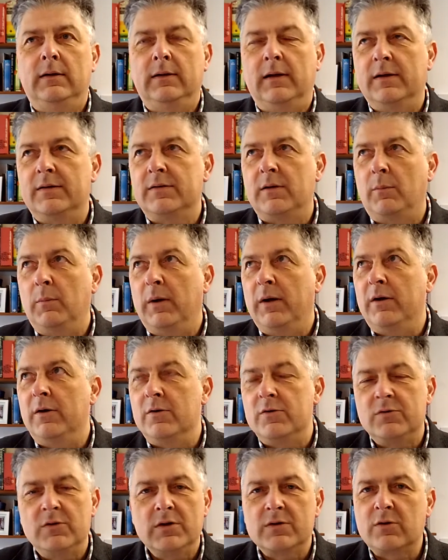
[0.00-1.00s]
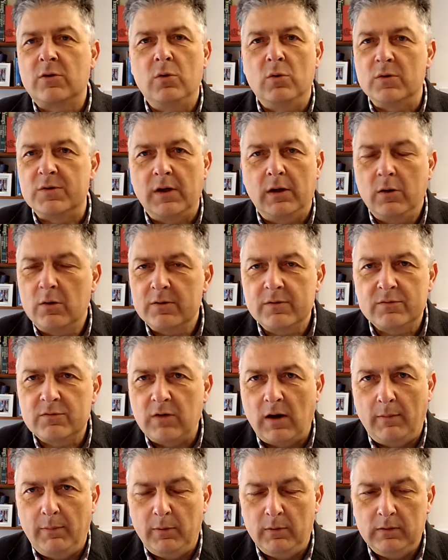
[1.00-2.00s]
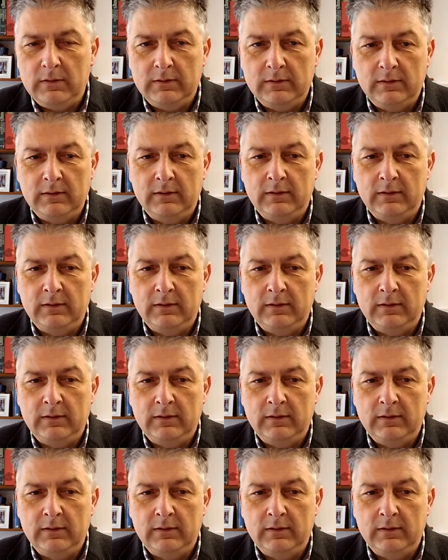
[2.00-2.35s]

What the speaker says: there's someone who's just caused a lot of trouble